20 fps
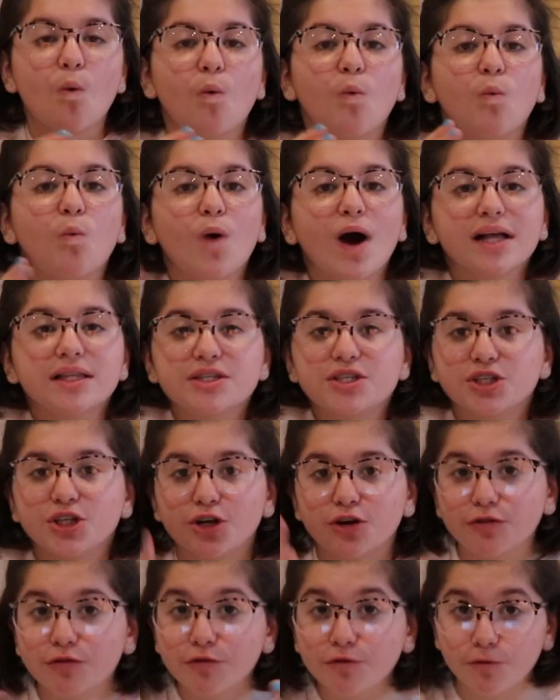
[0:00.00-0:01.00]
What's
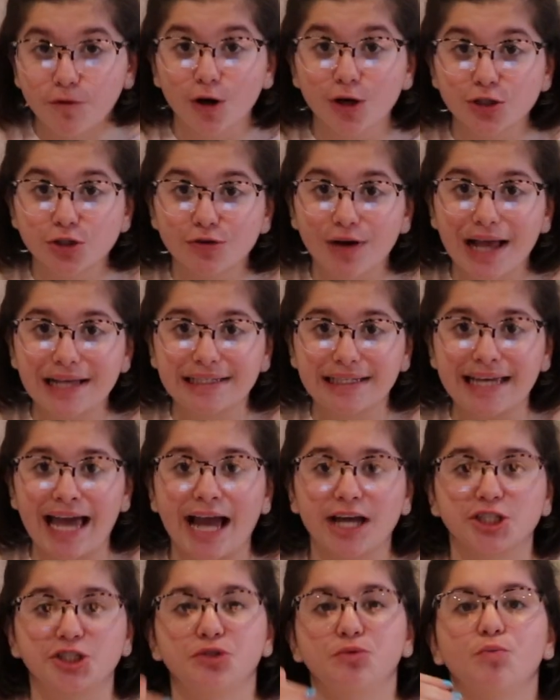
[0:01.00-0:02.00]
your first rising
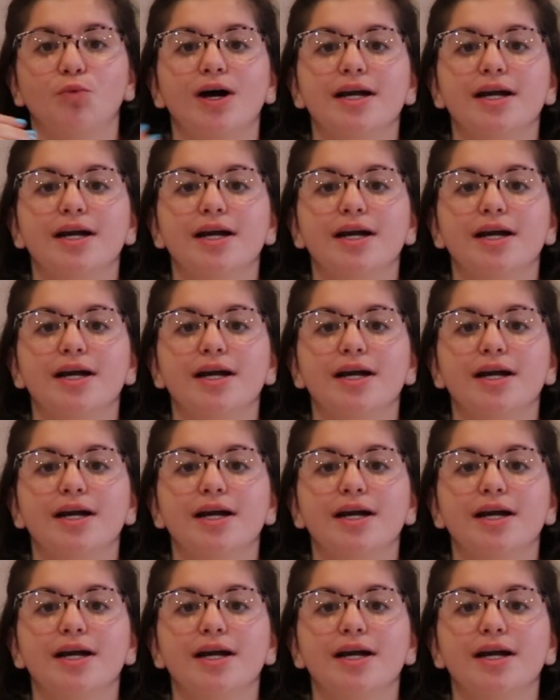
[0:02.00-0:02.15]
action?